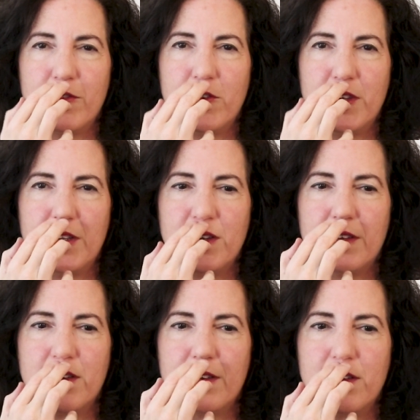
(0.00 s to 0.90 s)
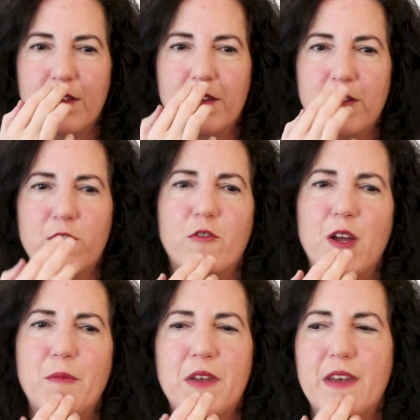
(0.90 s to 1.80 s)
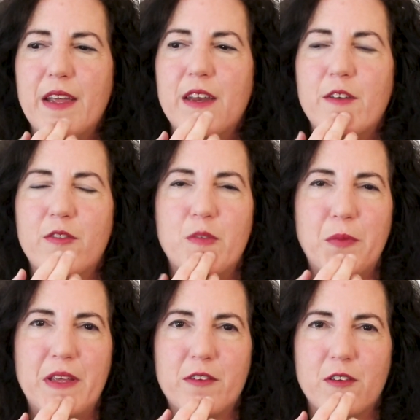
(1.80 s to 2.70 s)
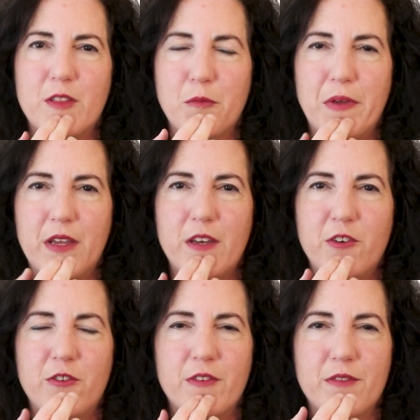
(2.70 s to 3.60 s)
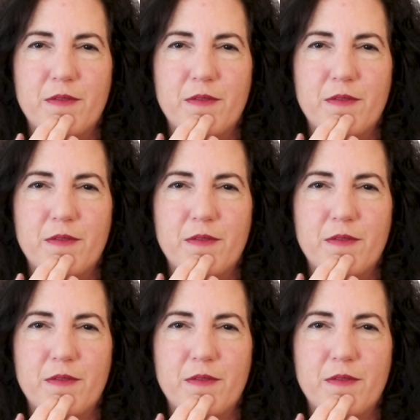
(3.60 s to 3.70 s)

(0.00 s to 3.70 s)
Chin. Describe the negative space on the page.